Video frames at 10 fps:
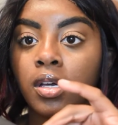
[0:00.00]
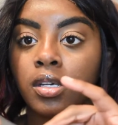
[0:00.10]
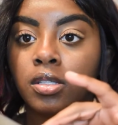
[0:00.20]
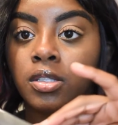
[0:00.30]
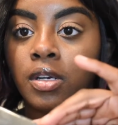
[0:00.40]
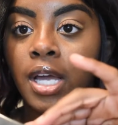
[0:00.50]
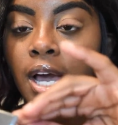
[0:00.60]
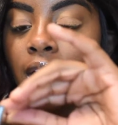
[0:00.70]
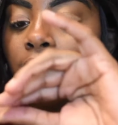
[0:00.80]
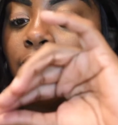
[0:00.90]
So
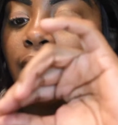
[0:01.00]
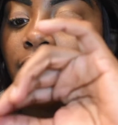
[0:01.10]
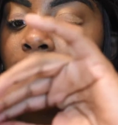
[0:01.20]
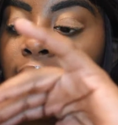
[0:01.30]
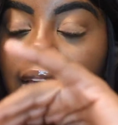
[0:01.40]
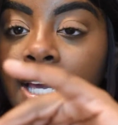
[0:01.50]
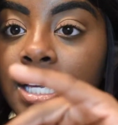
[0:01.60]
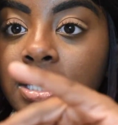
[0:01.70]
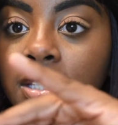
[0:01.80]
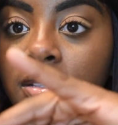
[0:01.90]
y'all, here it
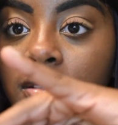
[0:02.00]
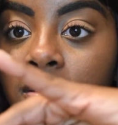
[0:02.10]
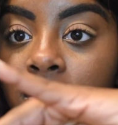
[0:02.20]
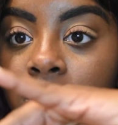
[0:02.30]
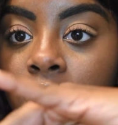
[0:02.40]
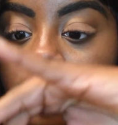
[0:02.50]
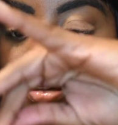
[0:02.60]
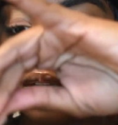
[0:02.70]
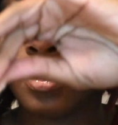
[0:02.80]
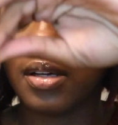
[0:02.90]
is.
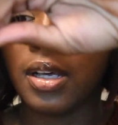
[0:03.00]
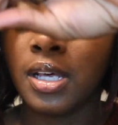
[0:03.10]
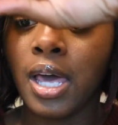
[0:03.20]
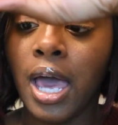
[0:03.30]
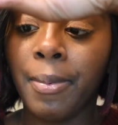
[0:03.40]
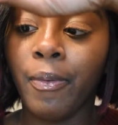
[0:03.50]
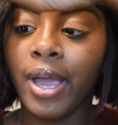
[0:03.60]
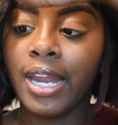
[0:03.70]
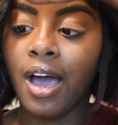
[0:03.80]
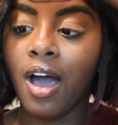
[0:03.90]
I've been
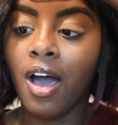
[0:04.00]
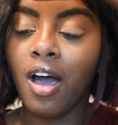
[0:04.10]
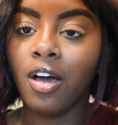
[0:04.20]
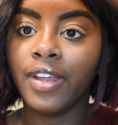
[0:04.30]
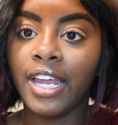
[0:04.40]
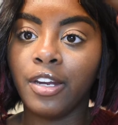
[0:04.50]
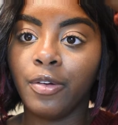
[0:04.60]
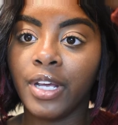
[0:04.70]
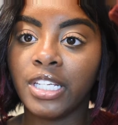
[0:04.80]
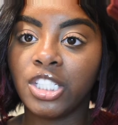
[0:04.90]
waiting all day to do
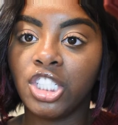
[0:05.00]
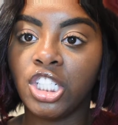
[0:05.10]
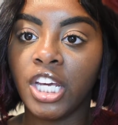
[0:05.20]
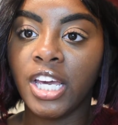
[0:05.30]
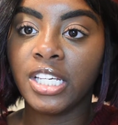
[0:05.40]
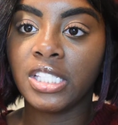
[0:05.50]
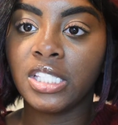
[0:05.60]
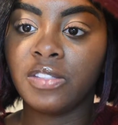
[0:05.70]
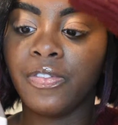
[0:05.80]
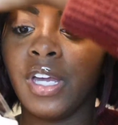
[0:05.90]
this
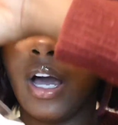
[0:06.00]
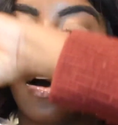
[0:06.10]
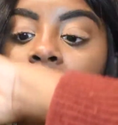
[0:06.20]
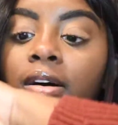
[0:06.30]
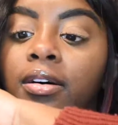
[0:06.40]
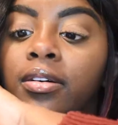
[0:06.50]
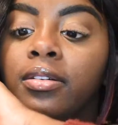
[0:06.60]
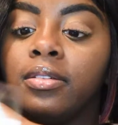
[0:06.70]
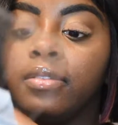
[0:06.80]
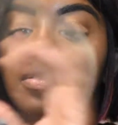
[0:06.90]
just for y'all.
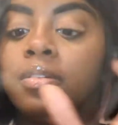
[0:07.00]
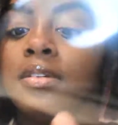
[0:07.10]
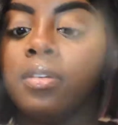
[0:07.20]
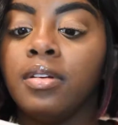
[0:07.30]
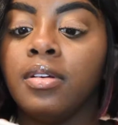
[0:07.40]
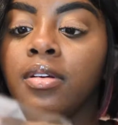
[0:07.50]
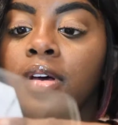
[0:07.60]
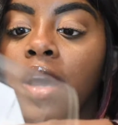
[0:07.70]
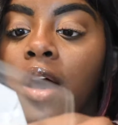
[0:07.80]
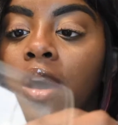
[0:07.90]

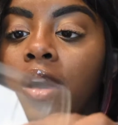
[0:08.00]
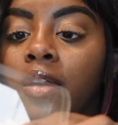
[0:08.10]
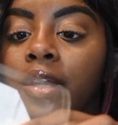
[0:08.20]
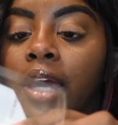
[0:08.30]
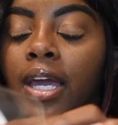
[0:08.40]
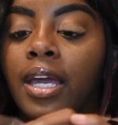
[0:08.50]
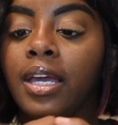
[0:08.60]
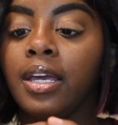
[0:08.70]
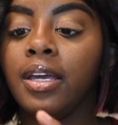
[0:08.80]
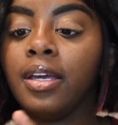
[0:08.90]
All day.
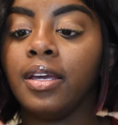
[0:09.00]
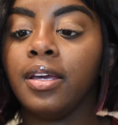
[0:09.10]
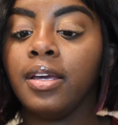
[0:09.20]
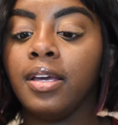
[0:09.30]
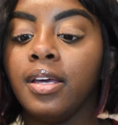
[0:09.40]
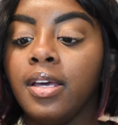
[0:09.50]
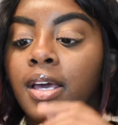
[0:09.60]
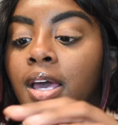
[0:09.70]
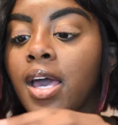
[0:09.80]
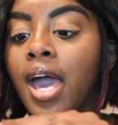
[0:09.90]

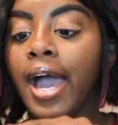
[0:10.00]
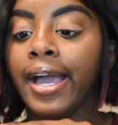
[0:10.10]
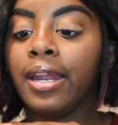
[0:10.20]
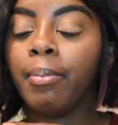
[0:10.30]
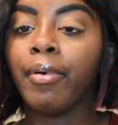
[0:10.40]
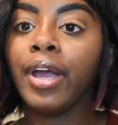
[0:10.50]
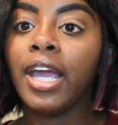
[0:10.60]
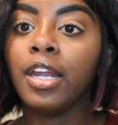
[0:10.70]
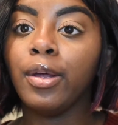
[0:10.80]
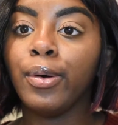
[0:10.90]
I got it
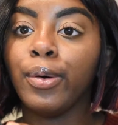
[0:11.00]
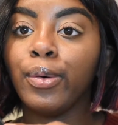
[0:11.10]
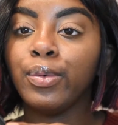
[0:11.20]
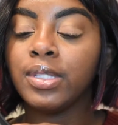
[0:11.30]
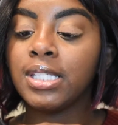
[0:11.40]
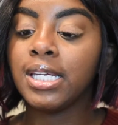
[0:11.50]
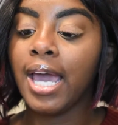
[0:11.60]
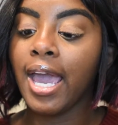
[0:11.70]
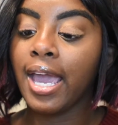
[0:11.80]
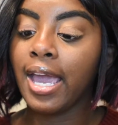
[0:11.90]
brand new
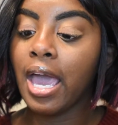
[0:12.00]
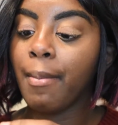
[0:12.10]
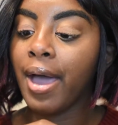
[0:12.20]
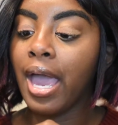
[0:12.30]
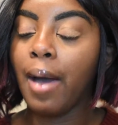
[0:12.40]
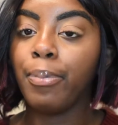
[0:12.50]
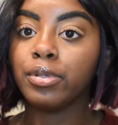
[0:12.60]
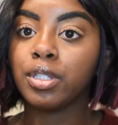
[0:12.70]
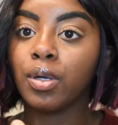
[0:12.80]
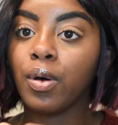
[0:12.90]
today at my Apple
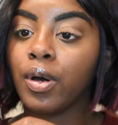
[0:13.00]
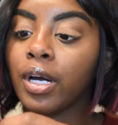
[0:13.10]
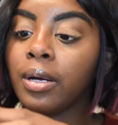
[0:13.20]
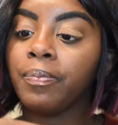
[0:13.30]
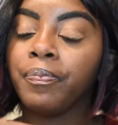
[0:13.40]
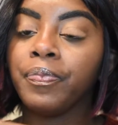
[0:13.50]
store.